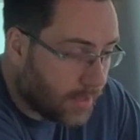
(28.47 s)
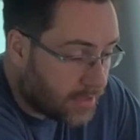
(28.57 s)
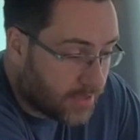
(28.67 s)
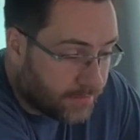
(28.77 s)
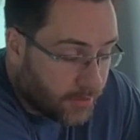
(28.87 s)

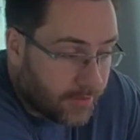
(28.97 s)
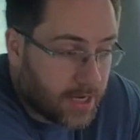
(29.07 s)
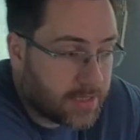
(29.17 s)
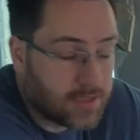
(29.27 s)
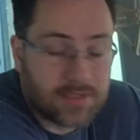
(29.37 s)
So I've not really
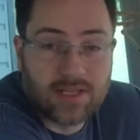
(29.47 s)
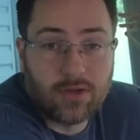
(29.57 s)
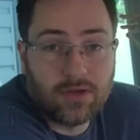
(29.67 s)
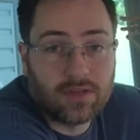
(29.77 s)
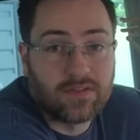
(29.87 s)
had a chance to
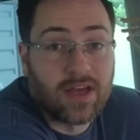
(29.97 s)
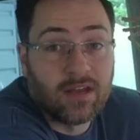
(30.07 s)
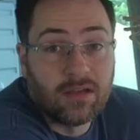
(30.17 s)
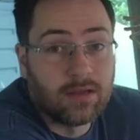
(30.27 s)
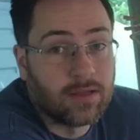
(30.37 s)
look at the van
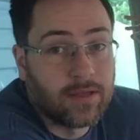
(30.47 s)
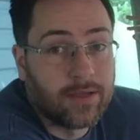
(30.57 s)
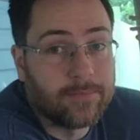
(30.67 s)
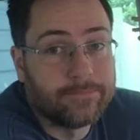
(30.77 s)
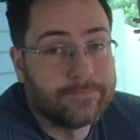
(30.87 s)

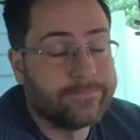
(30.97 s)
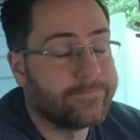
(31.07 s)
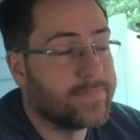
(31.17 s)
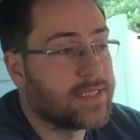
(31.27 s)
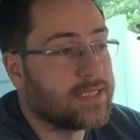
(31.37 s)

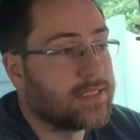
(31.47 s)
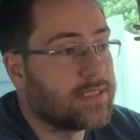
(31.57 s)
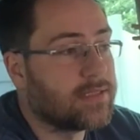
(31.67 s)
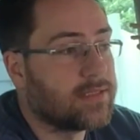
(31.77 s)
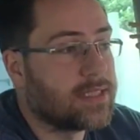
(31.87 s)

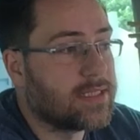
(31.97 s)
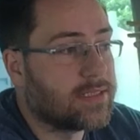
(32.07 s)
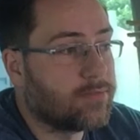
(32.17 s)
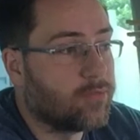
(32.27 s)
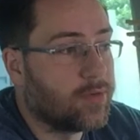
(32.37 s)
since
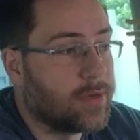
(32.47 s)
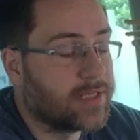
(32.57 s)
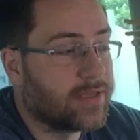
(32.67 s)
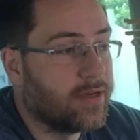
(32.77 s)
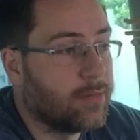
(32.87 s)
we
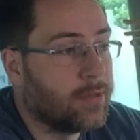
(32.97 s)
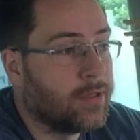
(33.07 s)
picked it up.